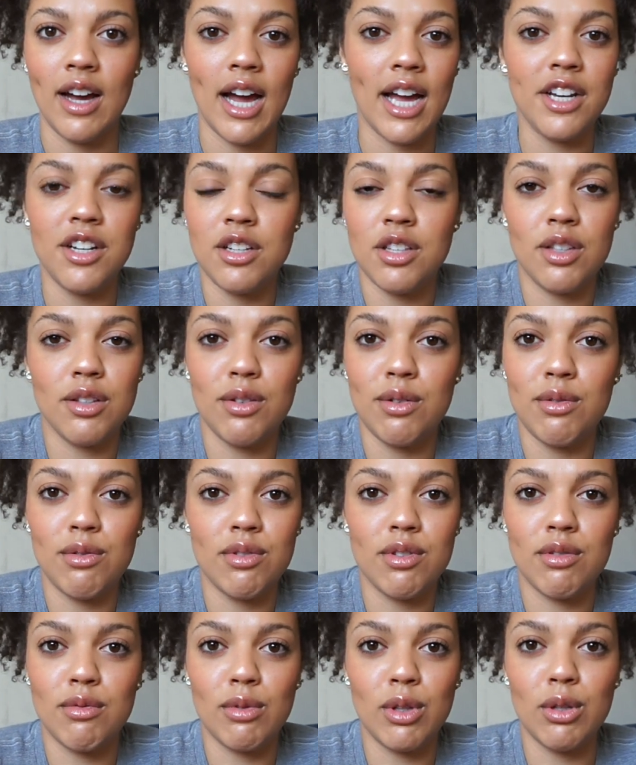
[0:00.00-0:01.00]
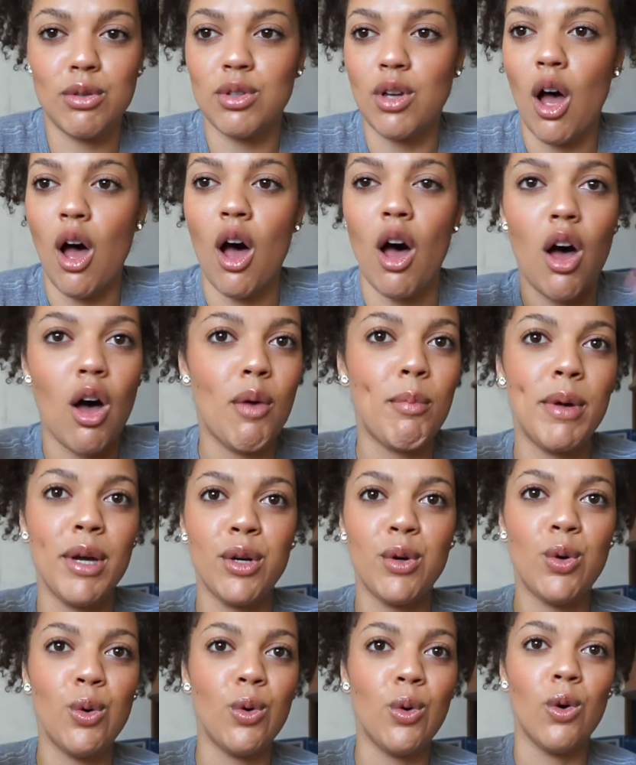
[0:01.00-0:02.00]
I just lose all my
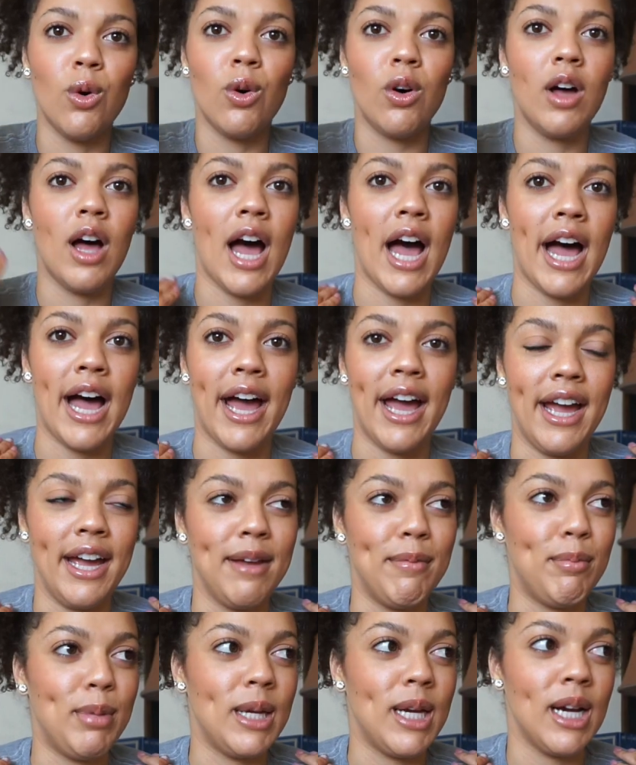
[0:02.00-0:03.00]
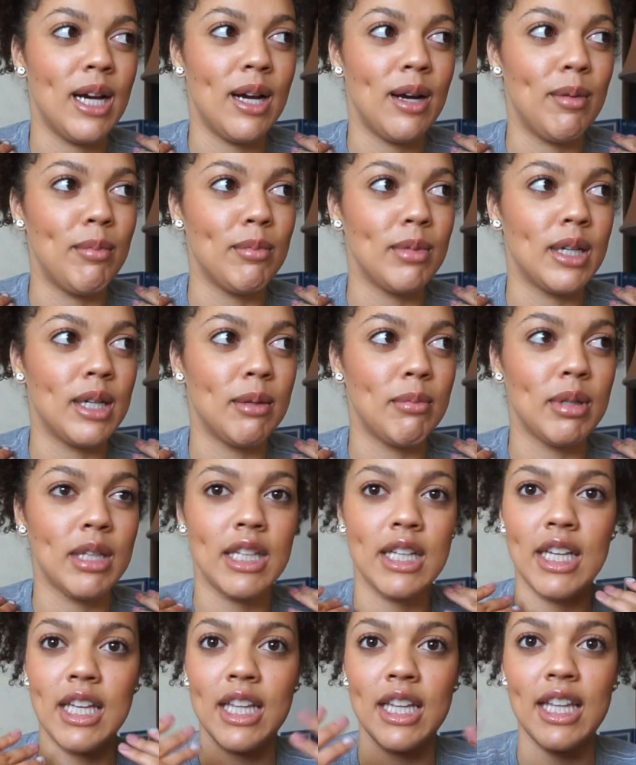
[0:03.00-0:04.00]
cool. I become
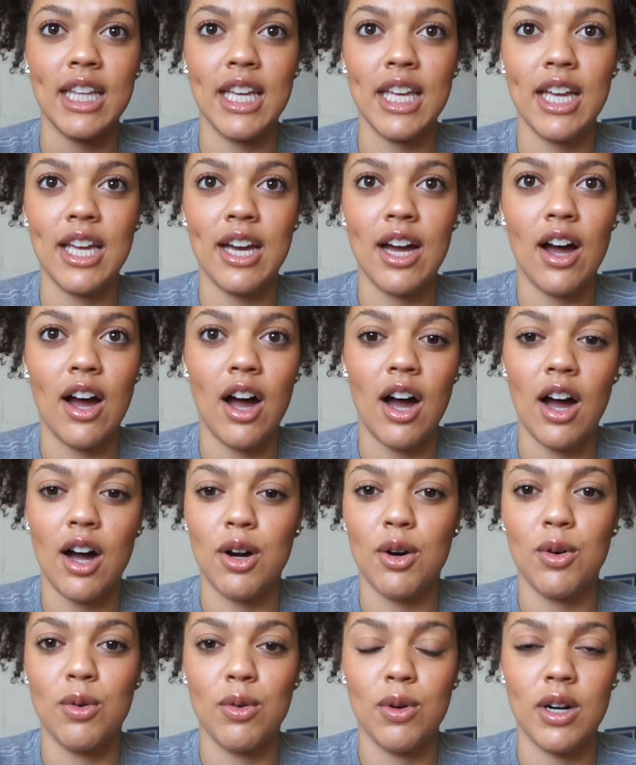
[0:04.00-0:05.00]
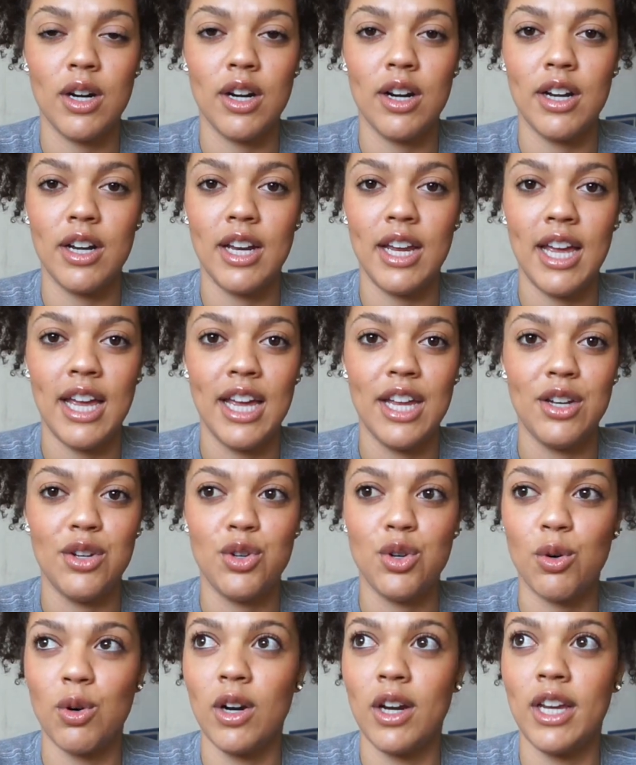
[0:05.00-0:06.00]
completely awkward and
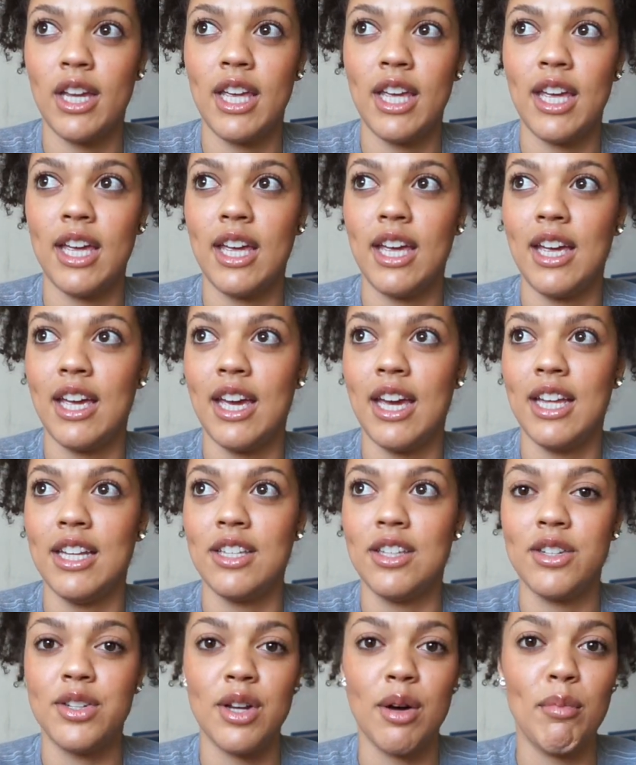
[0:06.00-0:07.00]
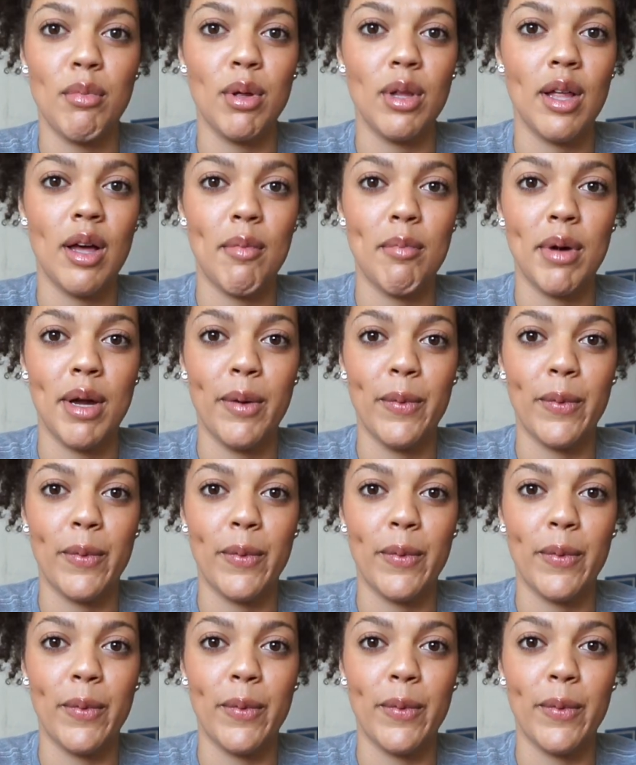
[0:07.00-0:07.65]
dorky and stumble on my